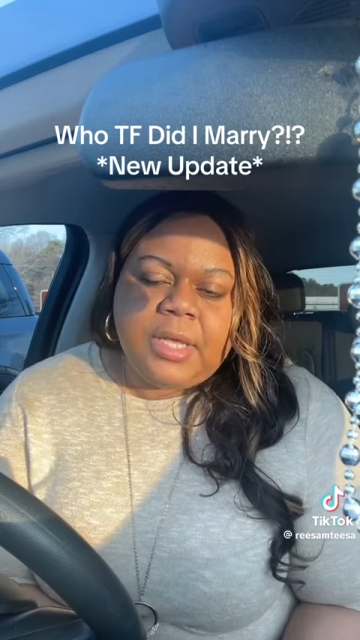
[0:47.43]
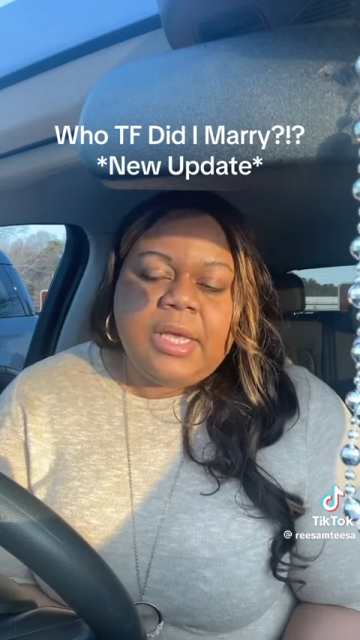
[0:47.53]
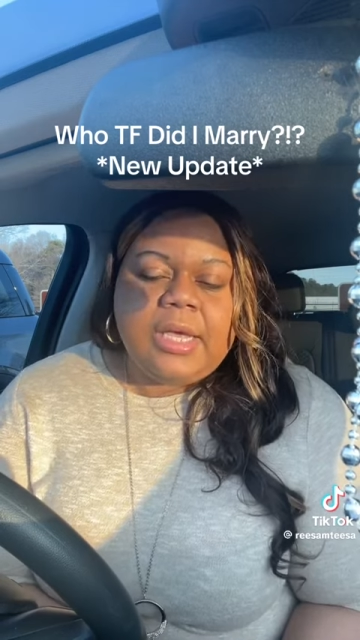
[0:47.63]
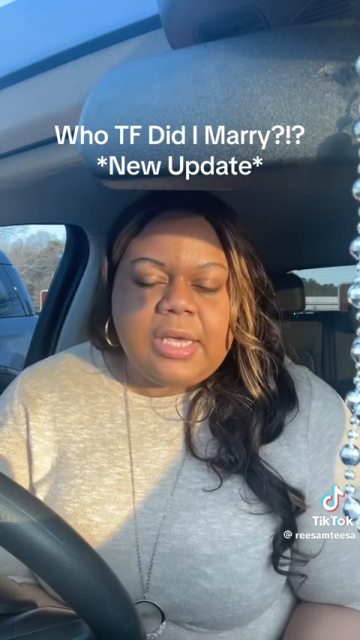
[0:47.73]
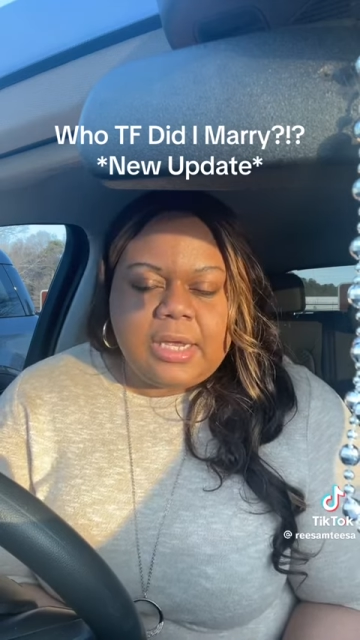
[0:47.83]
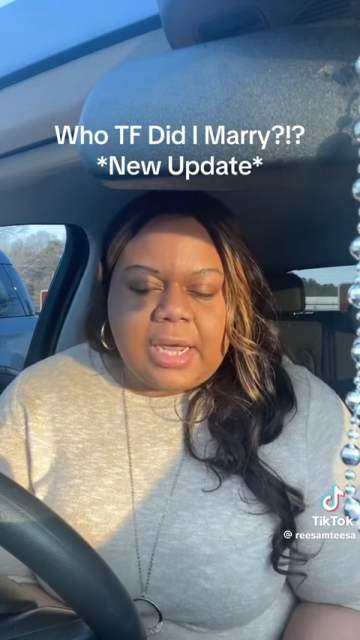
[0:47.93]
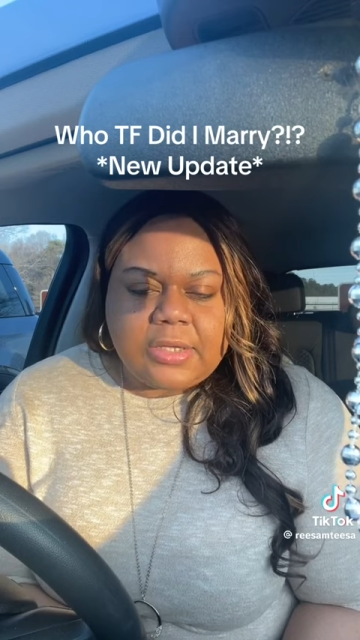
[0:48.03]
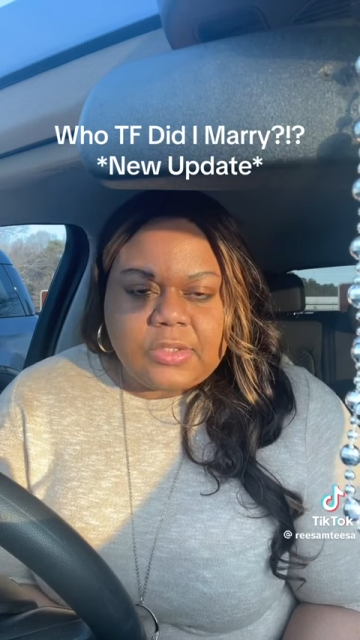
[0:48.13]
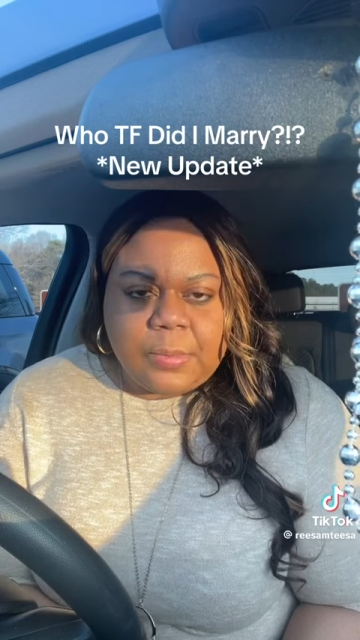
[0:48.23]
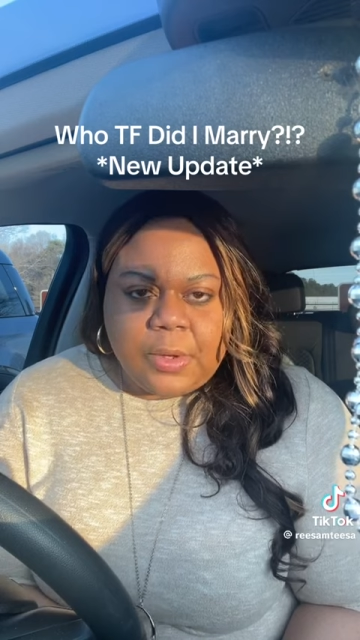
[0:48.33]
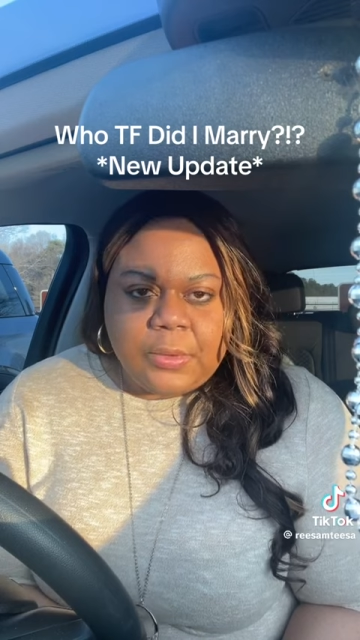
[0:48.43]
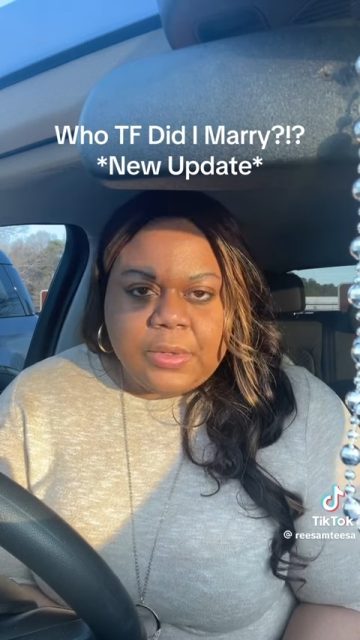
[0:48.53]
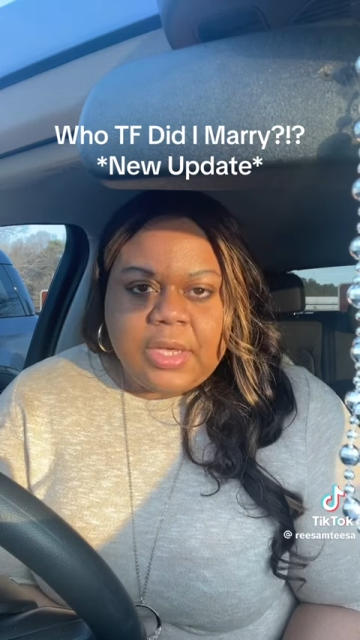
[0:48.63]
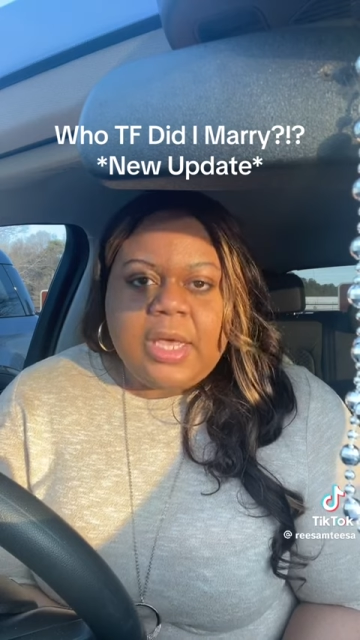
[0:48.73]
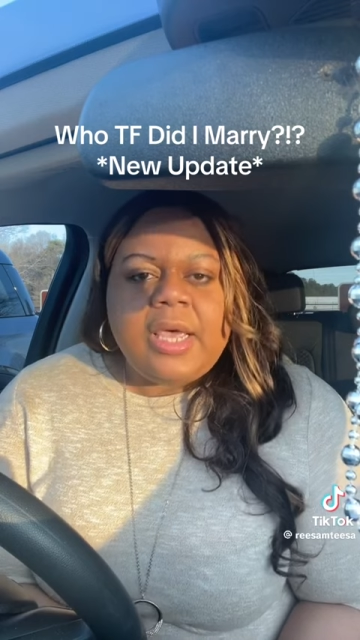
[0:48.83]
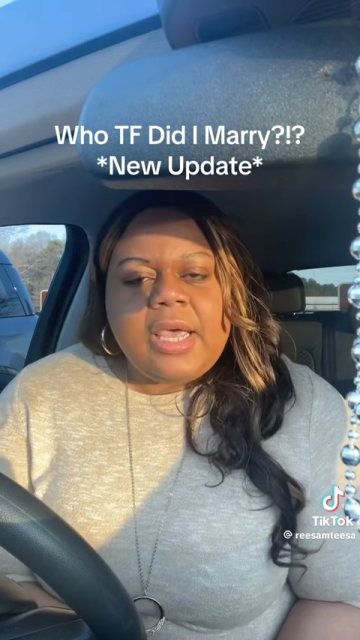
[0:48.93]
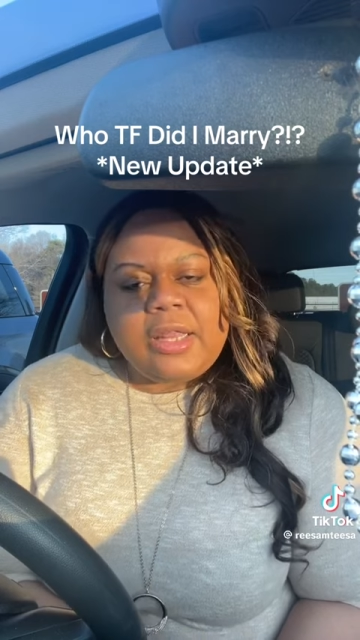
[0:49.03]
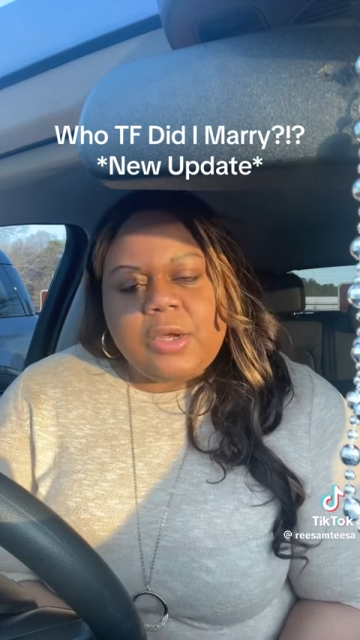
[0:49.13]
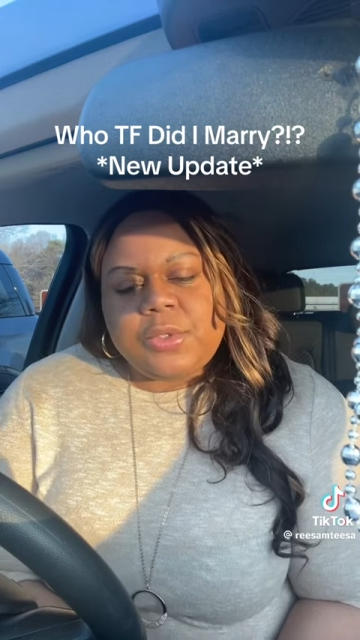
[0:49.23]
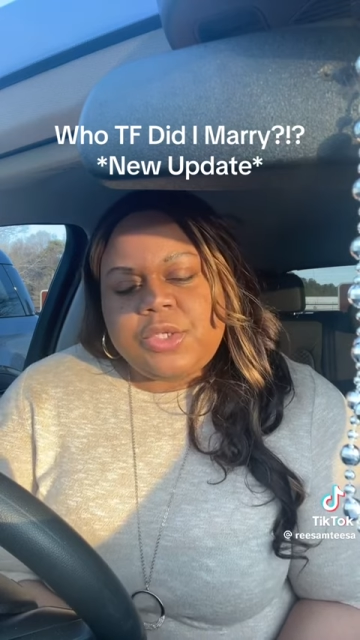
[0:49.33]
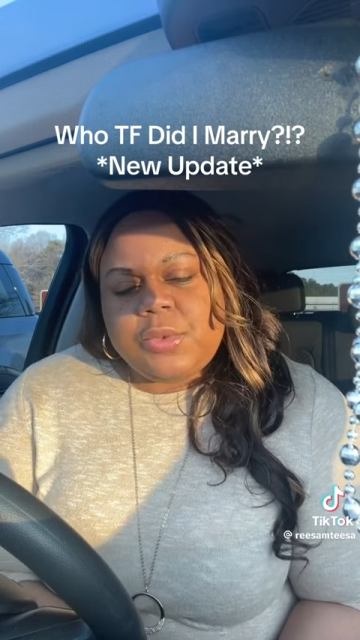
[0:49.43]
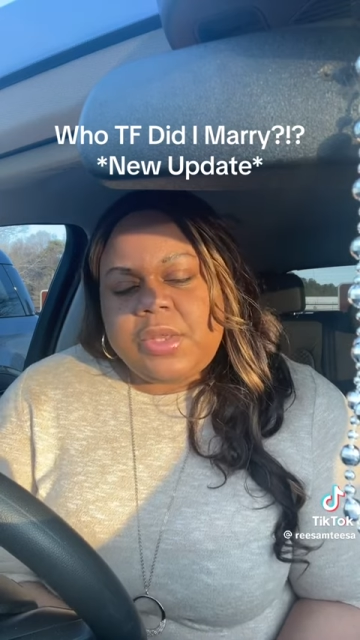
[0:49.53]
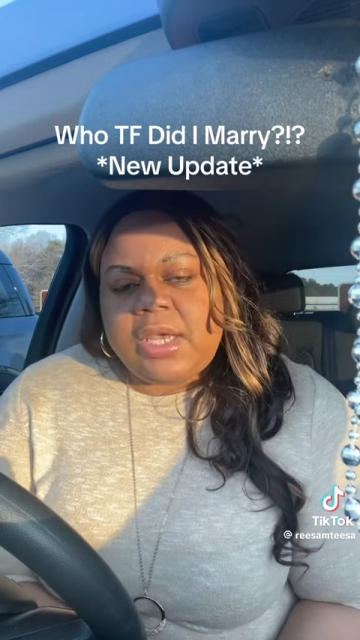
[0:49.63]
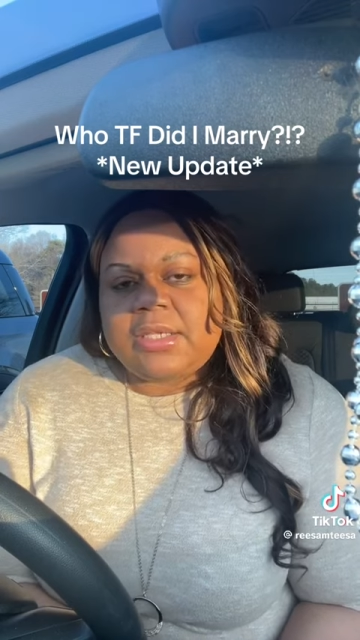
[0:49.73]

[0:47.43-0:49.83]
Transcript: He and I spoke, and there were two things